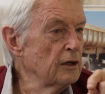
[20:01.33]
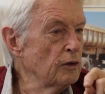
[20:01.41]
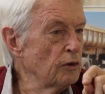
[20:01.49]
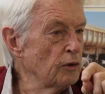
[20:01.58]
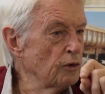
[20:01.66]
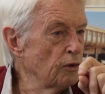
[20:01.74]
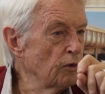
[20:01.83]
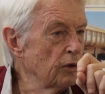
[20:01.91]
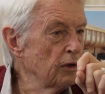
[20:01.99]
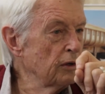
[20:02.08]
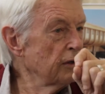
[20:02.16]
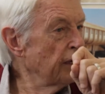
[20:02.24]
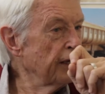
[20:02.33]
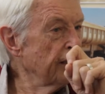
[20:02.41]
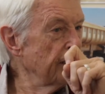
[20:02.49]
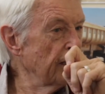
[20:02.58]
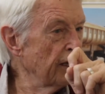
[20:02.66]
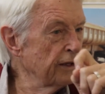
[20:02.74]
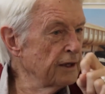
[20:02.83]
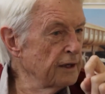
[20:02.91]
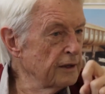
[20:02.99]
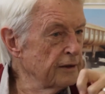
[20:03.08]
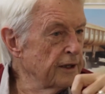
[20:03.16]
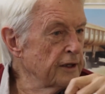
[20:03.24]
or any other
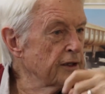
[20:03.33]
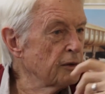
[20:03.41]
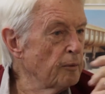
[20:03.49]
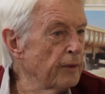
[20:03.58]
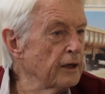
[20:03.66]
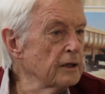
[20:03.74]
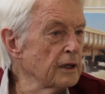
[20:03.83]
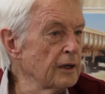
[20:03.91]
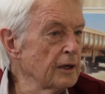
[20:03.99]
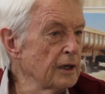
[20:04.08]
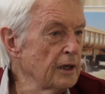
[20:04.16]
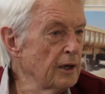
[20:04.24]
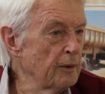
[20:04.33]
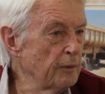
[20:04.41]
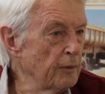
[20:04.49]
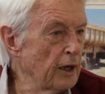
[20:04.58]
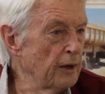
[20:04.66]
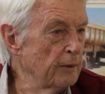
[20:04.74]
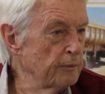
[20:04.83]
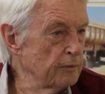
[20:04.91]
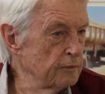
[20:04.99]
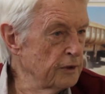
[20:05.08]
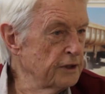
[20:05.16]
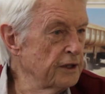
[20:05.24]
detrimental
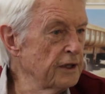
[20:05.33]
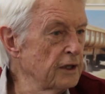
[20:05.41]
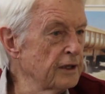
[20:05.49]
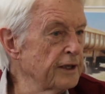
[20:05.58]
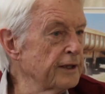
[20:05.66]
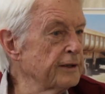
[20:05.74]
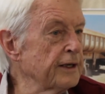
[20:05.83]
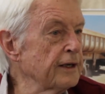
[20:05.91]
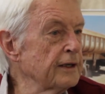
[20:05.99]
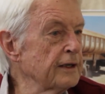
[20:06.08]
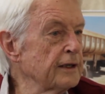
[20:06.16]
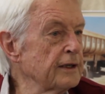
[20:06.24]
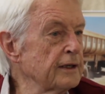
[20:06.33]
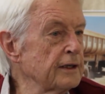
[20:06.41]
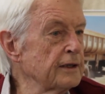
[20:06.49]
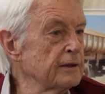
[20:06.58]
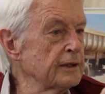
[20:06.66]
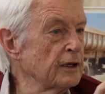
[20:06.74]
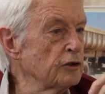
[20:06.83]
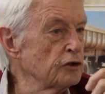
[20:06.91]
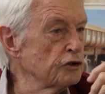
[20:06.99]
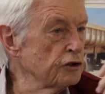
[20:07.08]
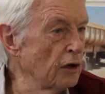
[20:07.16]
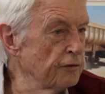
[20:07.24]
material that goes
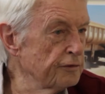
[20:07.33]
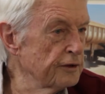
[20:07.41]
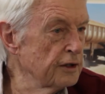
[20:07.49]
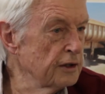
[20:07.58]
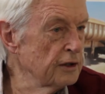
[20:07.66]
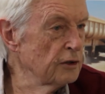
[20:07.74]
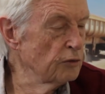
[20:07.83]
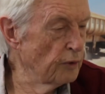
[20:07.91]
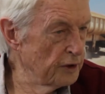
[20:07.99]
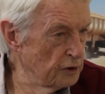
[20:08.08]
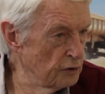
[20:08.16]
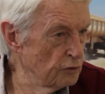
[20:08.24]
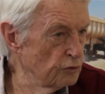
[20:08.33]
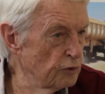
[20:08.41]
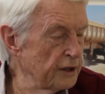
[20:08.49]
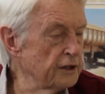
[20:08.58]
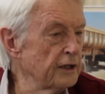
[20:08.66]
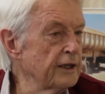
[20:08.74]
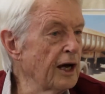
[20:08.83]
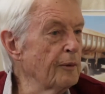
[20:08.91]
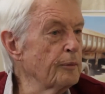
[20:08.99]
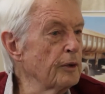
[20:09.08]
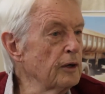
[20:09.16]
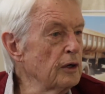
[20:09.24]
soft when you wet it up,
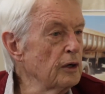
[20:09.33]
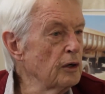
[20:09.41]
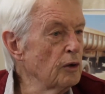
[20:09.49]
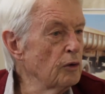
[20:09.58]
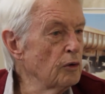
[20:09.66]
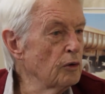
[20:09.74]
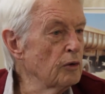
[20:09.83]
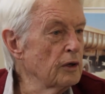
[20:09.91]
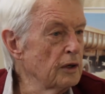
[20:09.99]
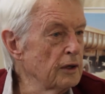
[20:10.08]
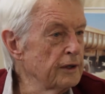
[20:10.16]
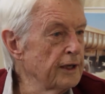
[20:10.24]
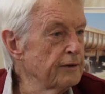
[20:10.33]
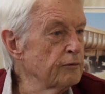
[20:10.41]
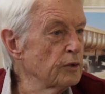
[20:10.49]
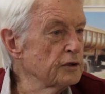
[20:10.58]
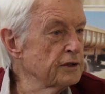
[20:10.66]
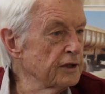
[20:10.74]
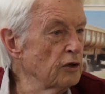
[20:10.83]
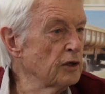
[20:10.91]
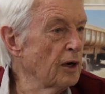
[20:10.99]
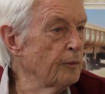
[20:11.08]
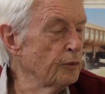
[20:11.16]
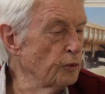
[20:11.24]
or that will soak
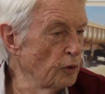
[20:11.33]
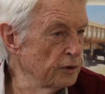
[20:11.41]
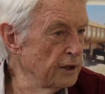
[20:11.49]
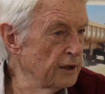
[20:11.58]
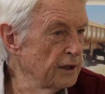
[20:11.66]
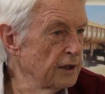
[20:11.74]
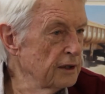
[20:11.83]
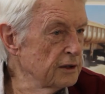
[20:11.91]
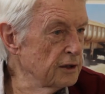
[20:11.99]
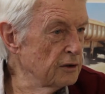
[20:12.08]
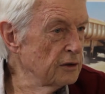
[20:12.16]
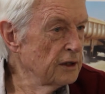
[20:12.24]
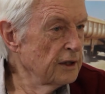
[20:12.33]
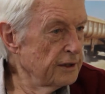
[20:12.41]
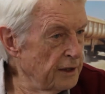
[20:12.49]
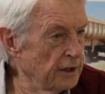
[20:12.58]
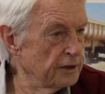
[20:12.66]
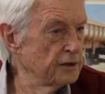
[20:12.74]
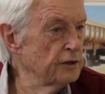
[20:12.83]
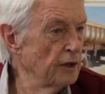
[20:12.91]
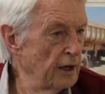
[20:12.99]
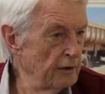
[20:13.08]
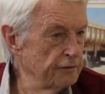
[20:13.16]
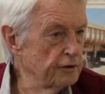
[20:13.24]
up water. So yes, you
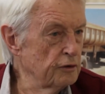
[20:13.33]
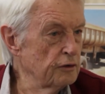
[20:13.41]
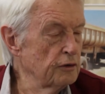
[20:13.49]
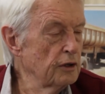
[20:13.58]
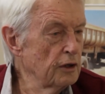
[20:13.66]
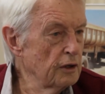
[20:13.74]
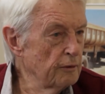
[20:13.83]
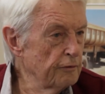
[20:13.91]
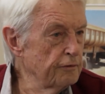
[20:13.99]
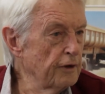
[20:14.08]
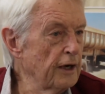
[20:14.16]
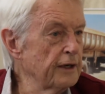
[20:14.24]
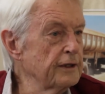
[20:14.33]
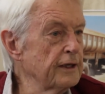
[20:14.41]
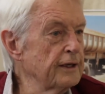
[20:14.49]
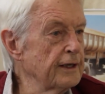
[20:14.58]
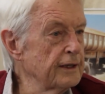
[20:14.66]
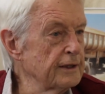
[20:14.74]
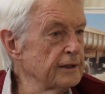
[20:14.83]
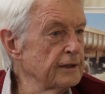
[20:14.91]
have to find